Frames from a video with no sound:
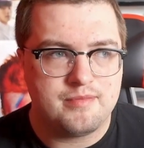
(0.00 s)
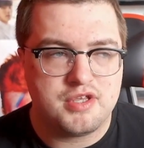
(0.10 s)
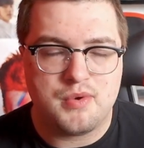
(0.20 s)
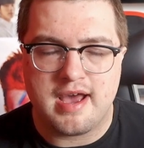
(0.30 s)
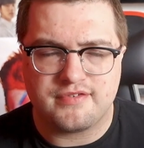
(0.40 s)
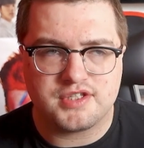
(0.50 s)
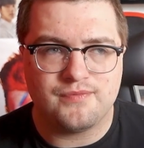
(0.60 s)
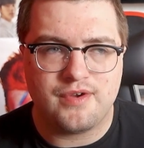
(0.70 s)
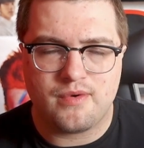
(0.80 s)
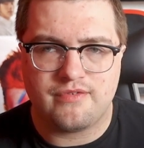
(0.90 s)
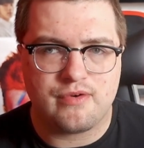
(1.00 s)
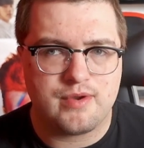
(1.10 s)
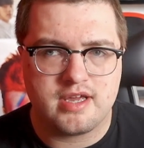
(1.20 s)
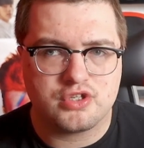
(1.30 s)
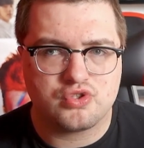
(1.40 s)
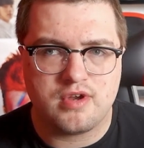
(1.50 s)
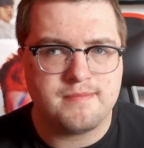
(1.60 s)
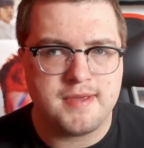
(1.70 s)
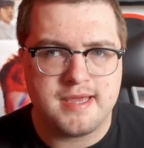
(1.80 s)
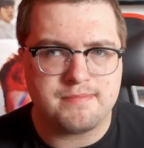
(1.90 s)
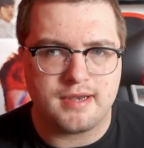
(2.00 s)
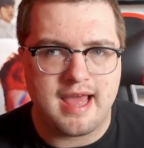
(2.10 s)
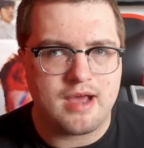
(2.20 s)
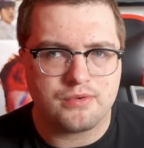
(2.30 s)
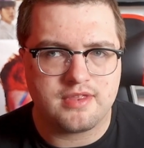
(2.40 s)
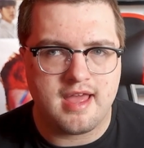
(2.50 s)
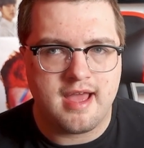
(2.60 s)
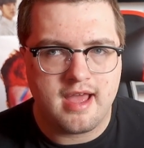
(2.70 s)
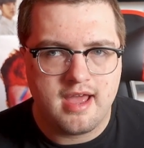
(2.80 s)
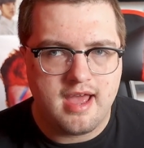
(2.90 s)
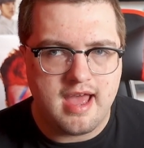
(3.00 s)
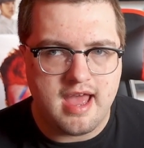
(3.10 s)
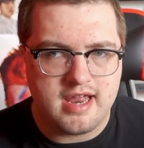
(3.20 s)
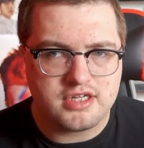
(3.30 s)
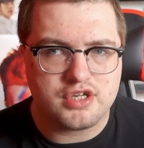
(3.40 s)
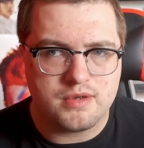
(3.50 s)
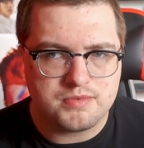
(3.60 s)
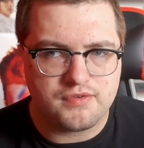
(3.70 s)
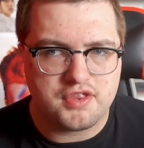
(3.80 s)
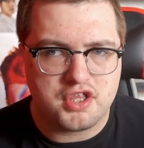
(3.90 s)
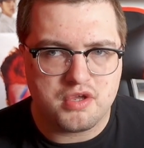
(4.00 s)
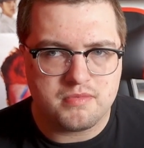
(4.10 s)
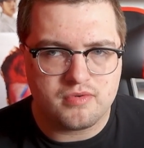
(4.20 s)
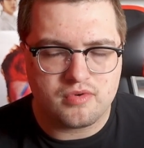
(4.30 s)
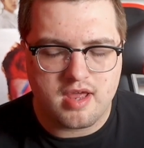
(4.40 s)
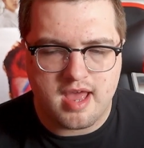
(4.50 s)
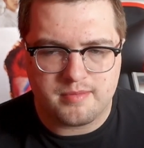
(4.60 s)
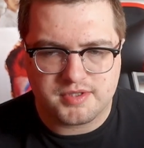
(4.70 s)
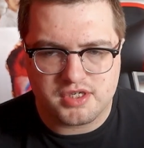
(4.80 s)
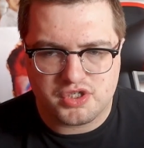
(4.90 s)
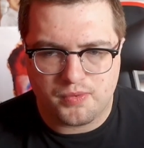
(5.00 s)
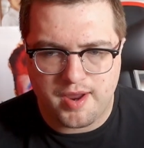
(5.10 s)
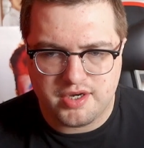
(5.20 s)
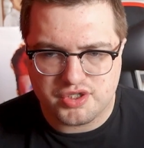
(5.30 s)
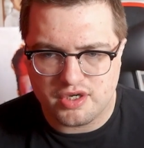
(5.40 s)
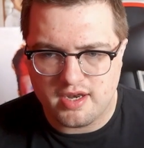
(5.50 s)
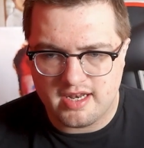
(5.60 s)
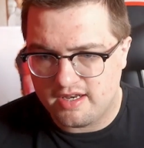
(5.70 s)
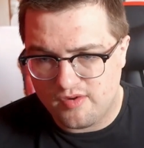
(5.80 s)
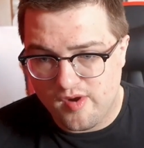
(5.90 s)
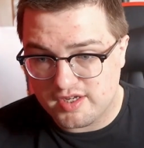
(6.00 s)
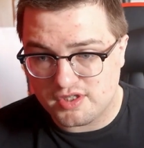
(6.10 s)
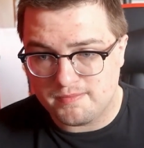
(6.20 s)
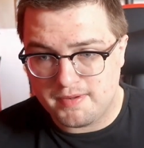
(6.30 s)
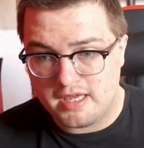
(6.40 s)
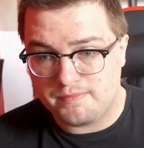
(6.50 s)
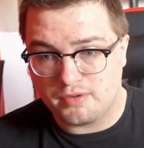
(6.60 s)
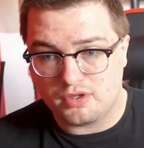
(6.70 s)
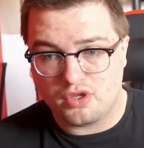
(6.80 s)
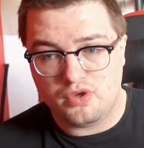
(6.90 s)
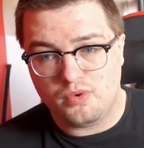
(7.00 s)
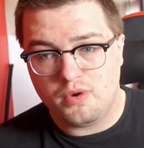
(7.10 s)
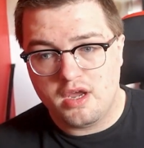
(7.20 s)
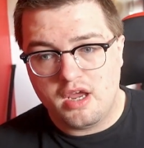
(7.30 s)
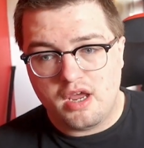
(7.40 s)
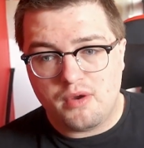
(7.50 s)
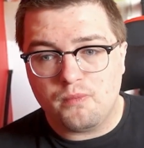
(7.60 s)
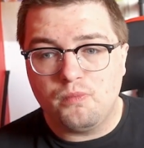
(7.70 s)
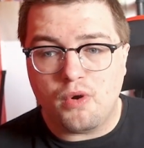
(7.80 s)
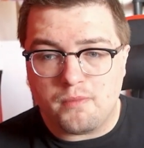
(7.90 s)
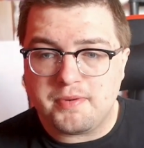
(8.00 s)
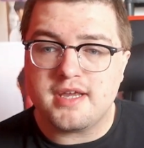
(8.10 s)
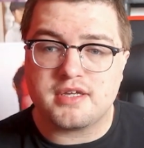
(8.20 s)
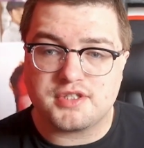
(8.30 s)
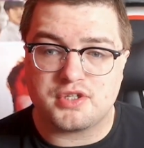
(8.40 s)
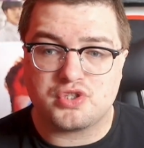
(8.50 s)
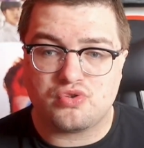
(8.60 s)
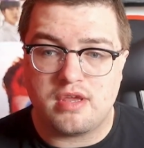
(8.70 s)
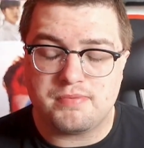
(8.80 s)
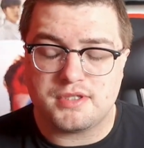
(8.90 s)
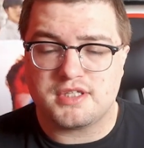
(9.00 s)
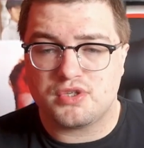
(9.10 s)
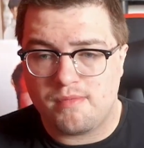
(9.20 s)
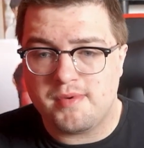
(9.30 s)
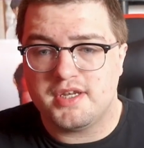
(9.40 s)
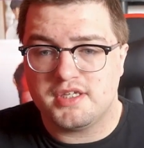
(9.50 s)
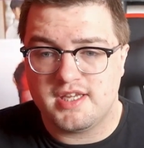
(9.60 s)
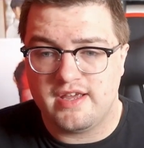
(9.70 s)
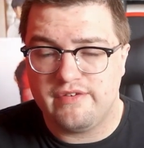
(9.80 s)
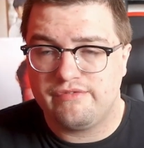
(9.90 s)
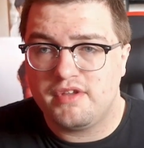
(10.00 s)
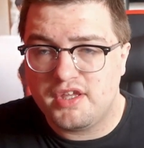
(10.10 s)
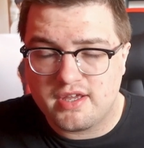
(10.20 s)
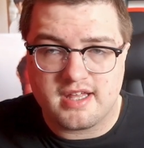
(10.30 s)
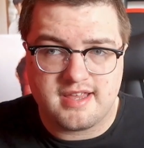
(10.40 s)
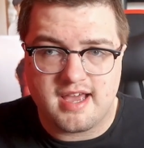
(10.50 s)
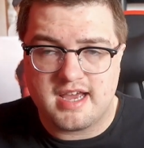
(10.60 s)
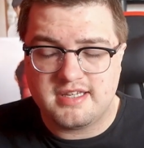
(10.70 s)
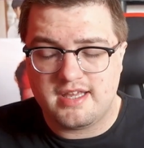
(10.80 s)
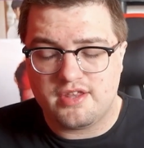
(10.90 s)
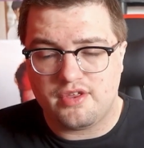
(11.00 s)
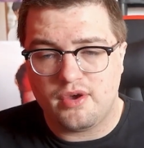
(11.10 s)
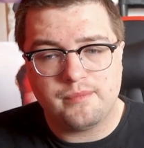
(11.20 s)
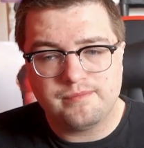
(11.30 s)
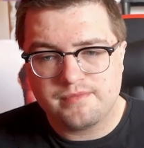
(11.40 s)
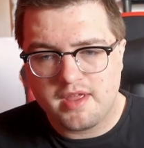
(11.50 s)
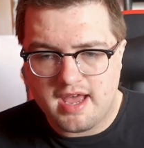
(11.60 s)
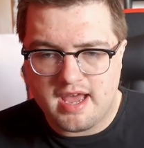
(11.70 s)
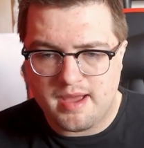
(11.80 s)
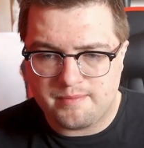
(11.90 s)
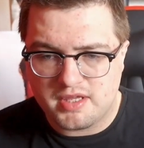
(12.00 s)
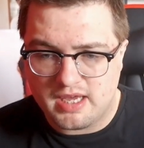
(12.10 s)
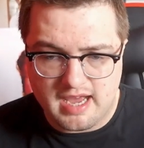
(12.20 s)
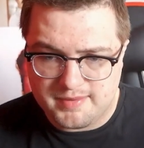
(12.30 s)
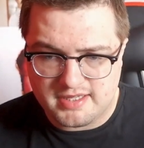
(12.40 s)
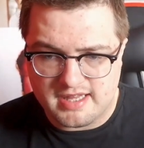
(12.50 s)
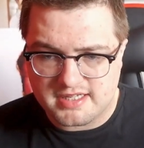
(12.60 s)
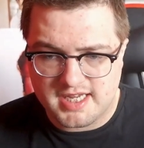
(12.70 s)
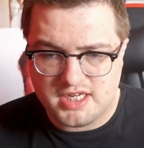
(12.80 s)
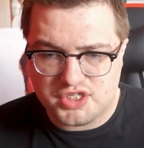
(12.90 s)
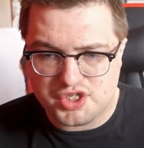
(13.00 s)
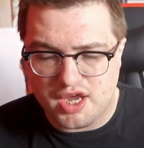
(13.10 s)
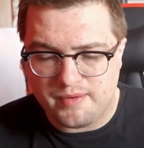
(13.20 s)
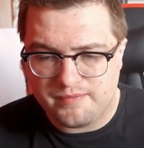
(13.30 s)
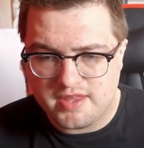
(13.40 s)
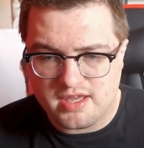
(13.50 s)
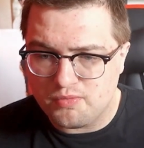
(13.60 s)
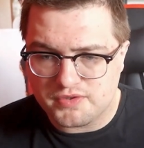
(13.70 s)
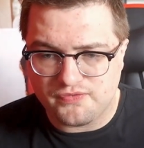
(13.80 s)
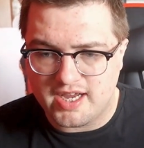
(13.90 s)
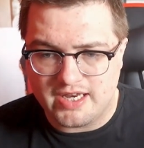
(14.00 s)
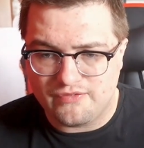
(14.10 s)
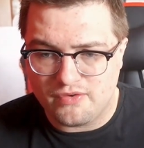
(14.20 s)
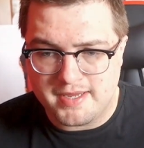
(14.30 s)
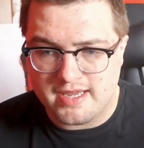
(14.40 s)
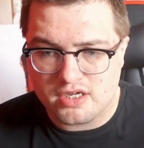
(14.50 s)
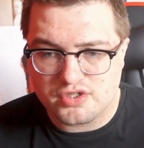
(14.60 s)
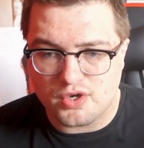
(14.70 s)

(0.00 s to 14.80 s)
you have some very, very extreme people out there in terms of the human situation. And there are some people who won't be as extreme but discriminative. You get the idea, though. Yeah, I mean, that teacher, he was fired for being a